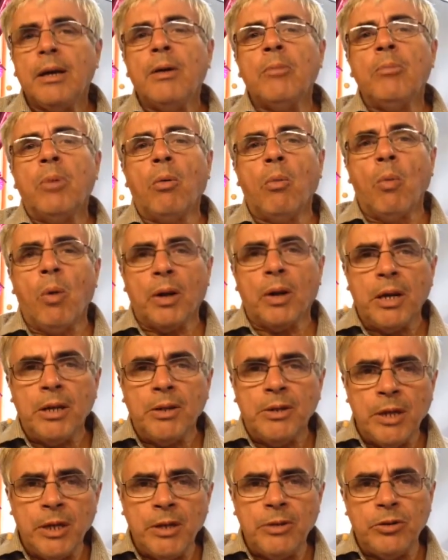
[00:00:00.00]
But what he
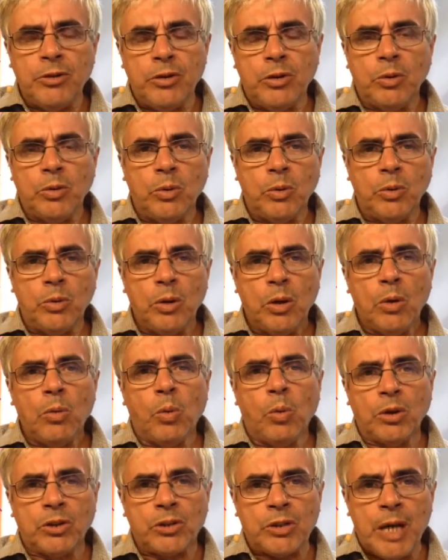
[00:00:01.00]
did do
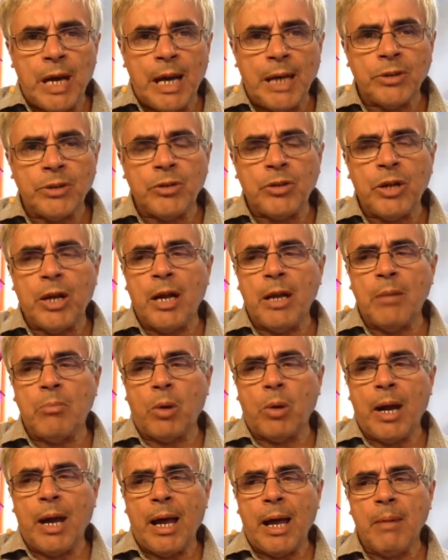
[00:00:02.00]
was test
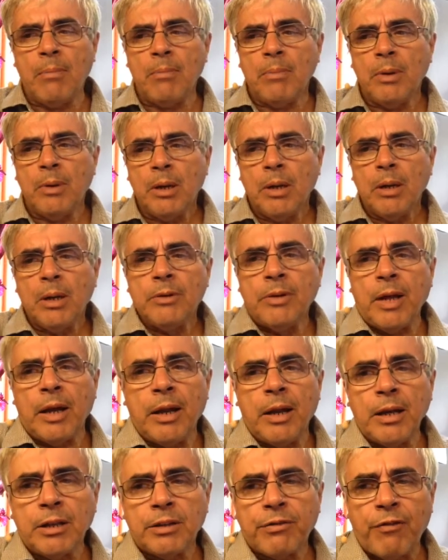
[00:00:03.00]
Abraham, that
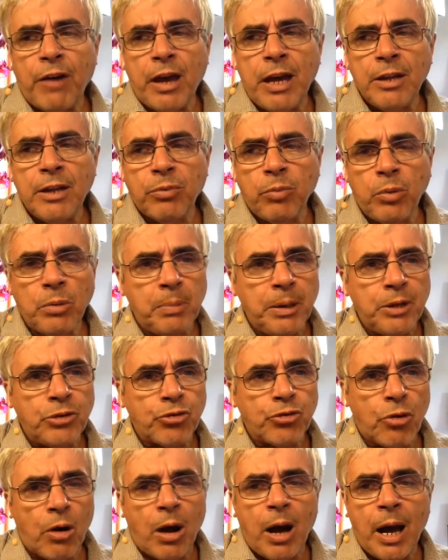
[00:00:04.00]
his faith would be
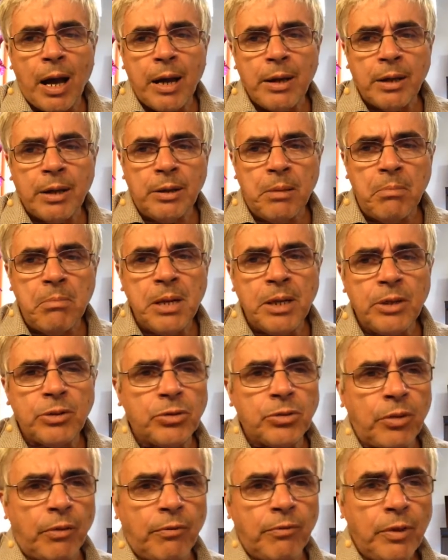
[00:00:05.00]
tried in the
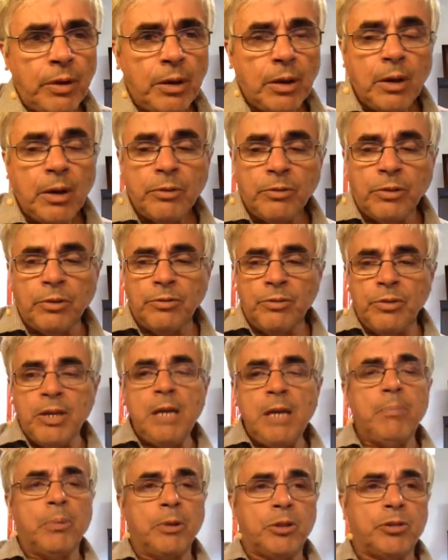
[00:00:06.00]
midst of the
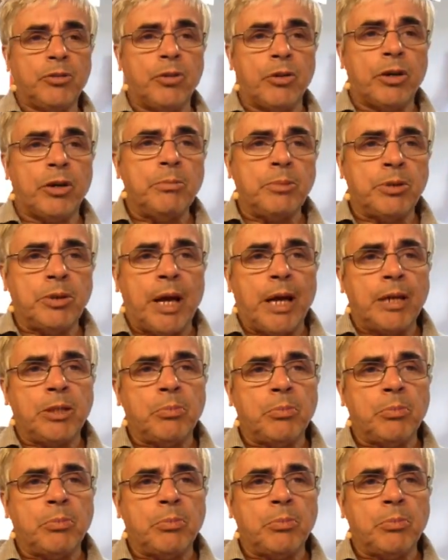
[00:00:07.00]
deepest circumstance